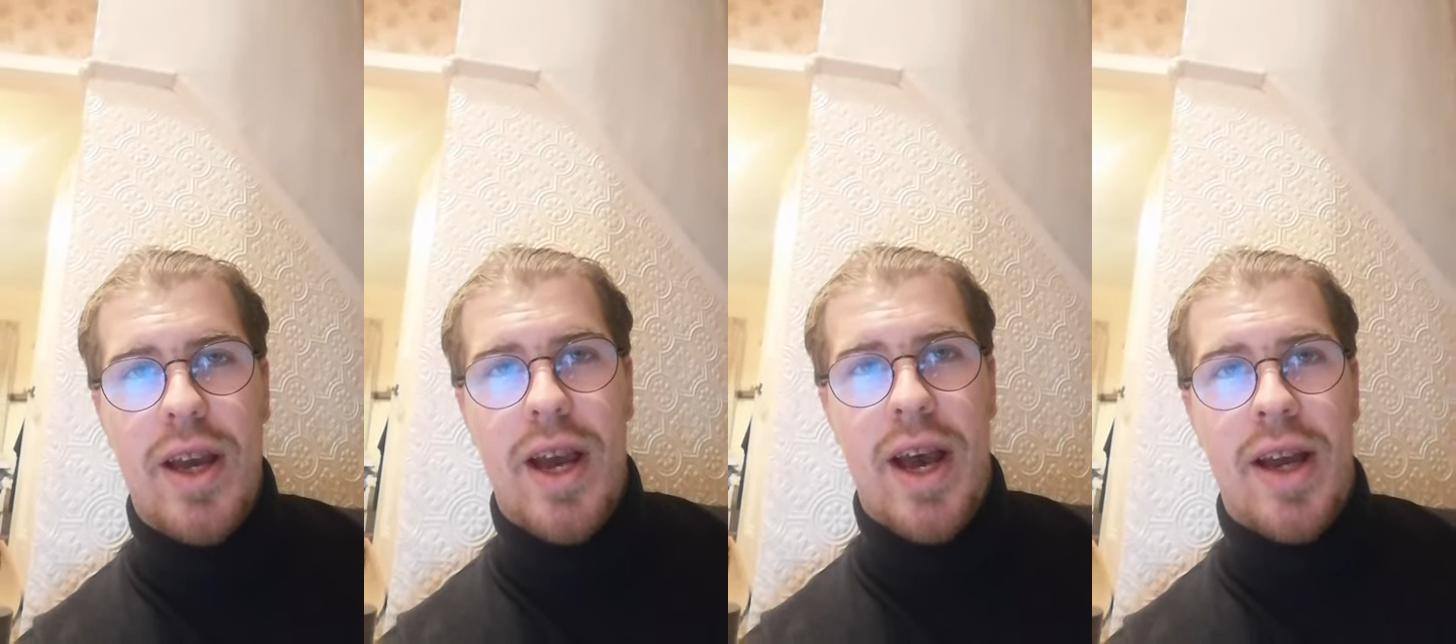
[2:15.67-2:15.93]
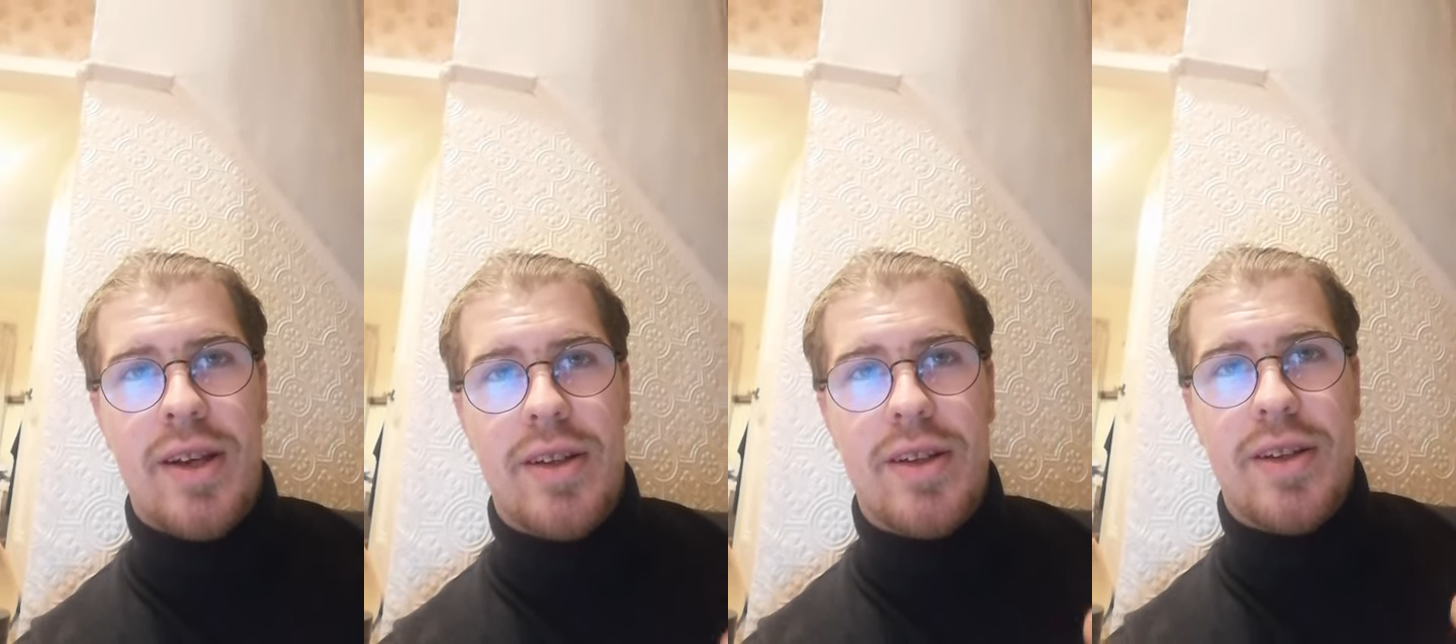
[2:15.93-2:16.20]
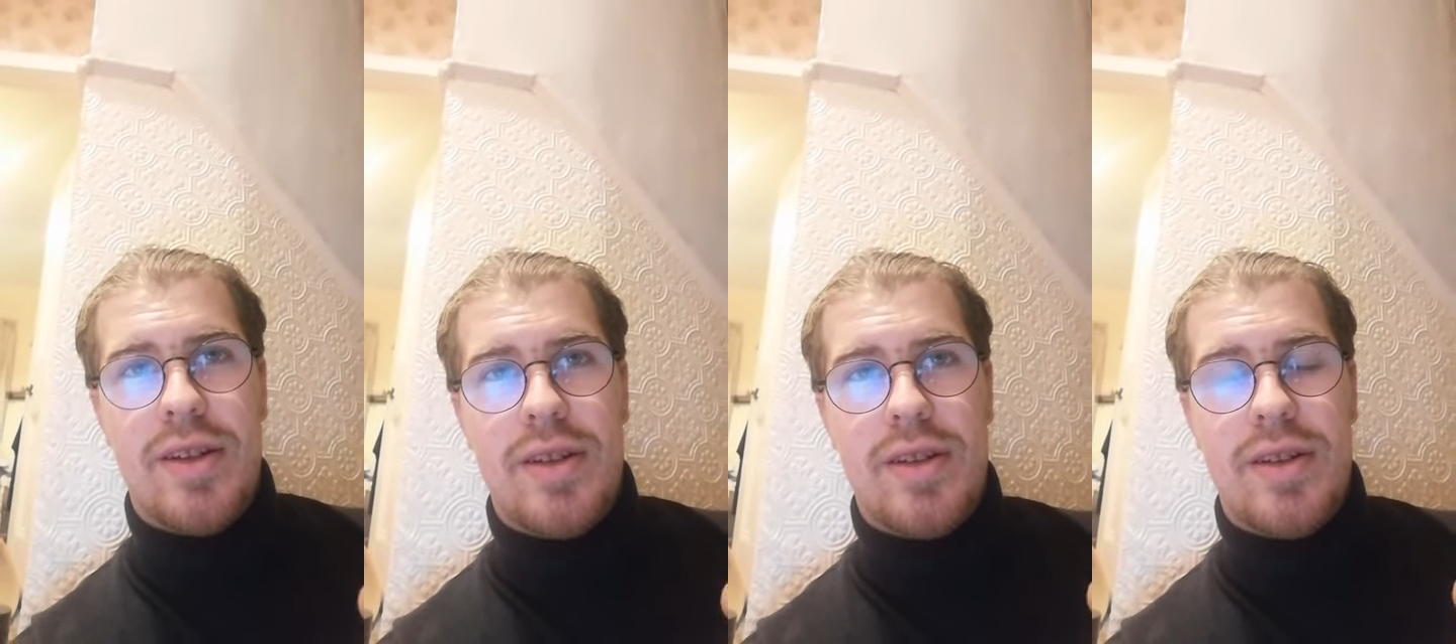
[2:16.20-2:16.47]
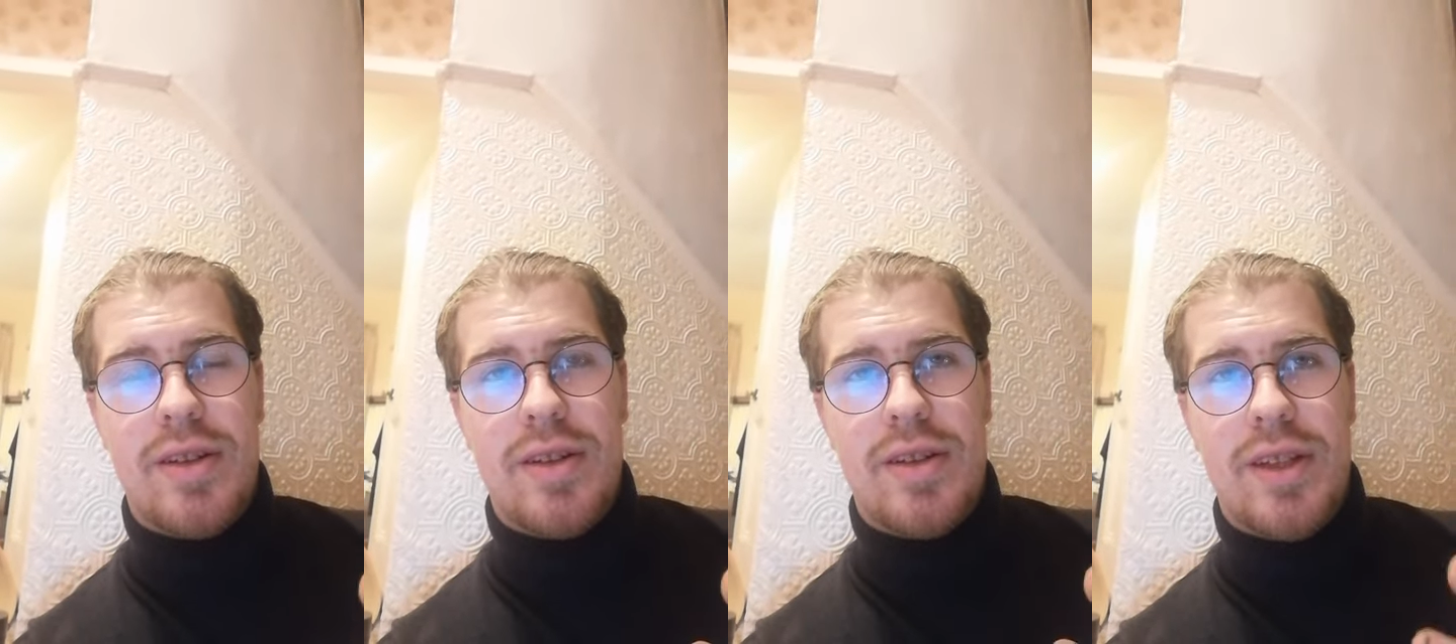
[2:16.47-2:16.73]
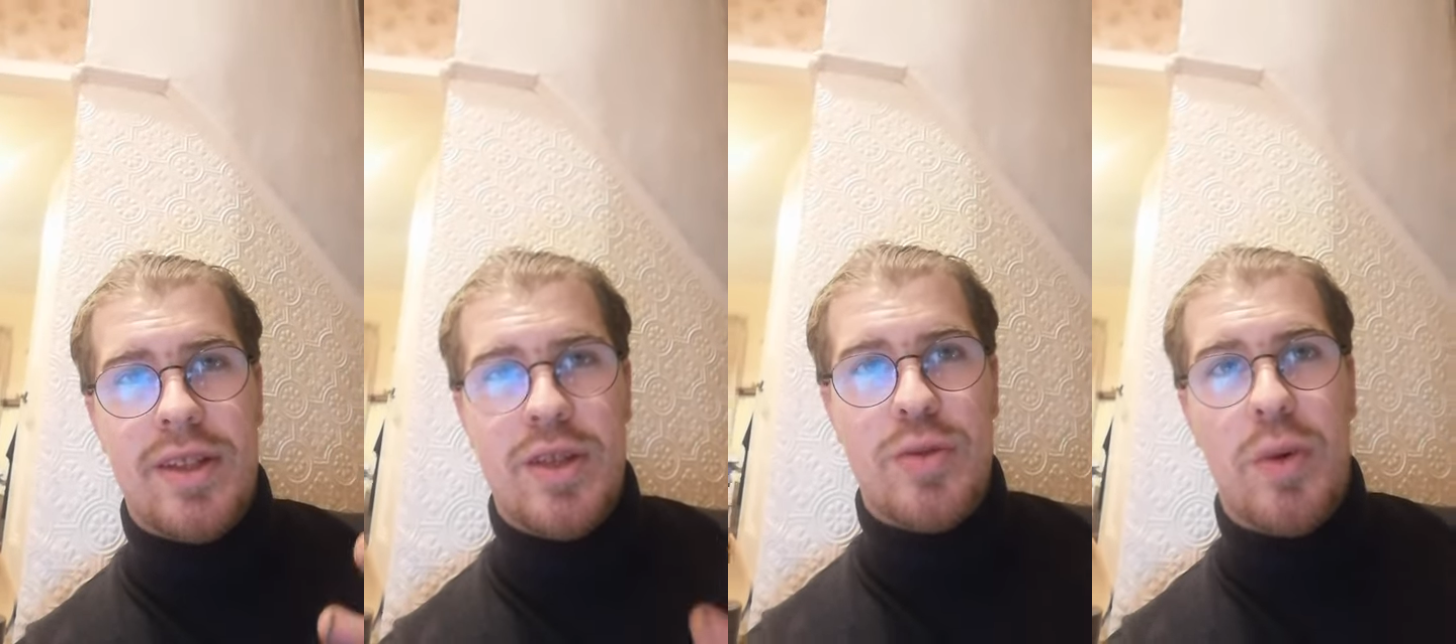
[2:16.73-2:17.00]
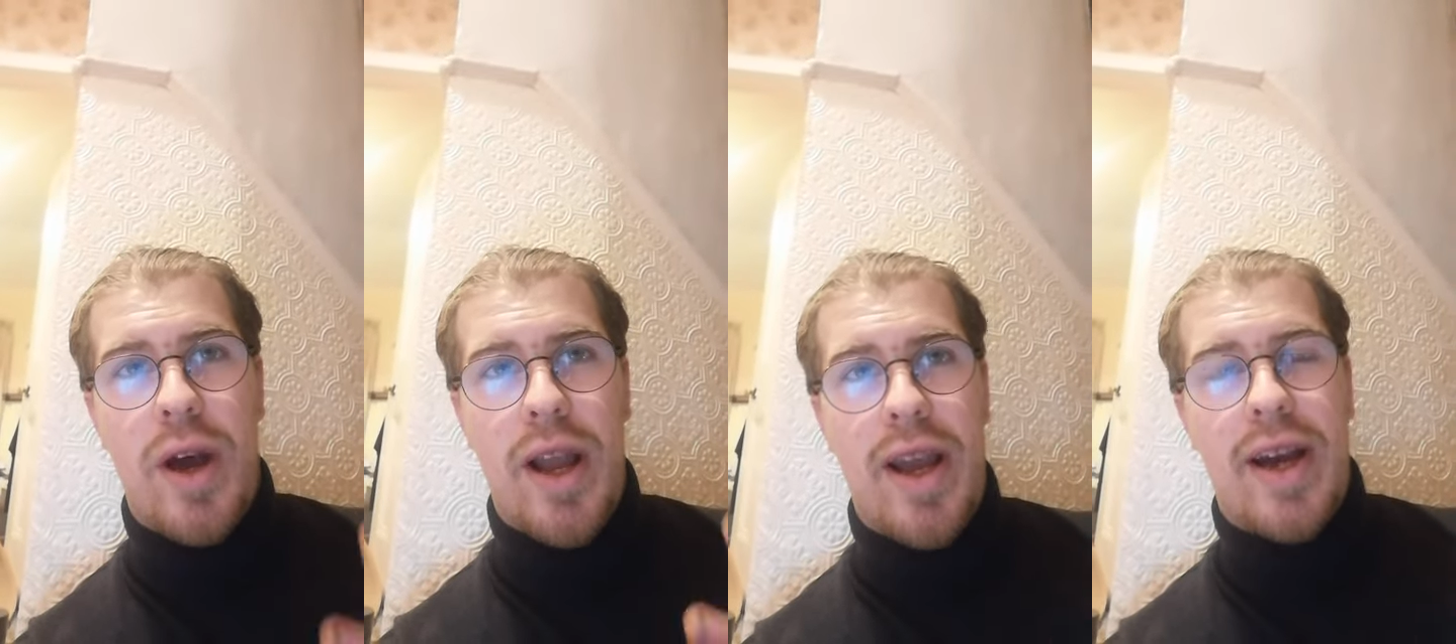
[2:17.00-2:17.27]
And this is
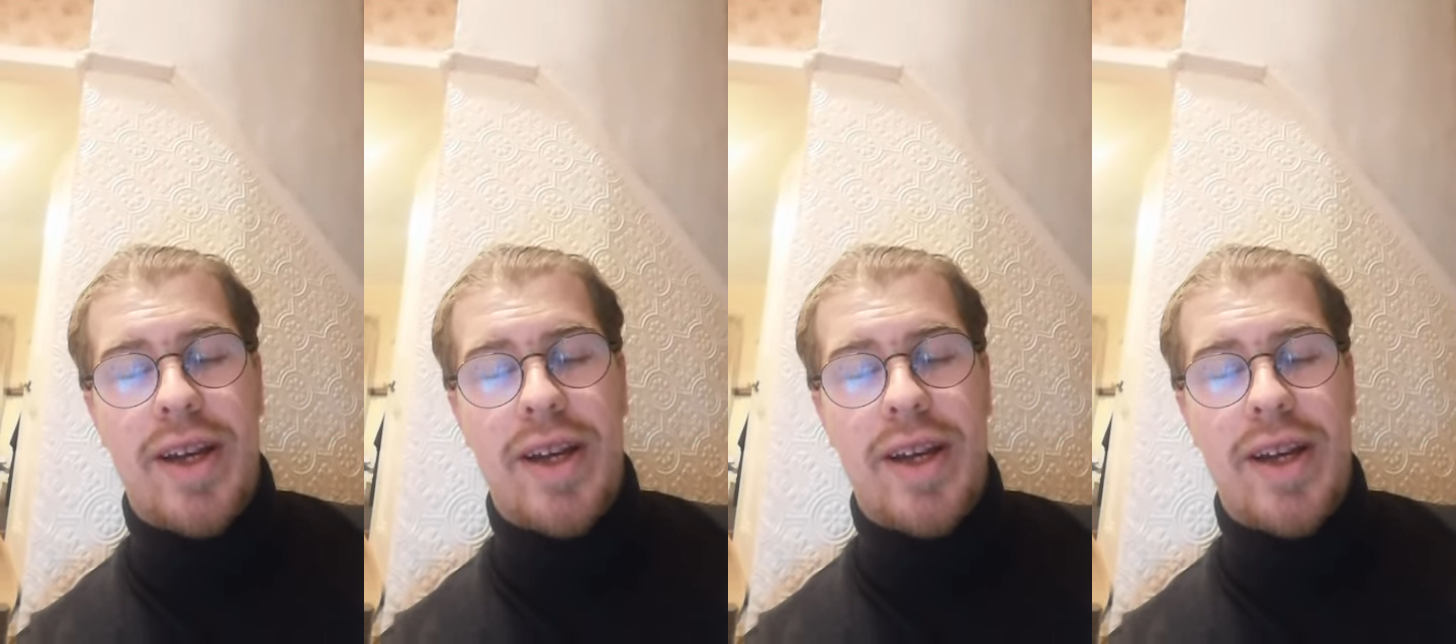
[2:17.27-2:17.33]
why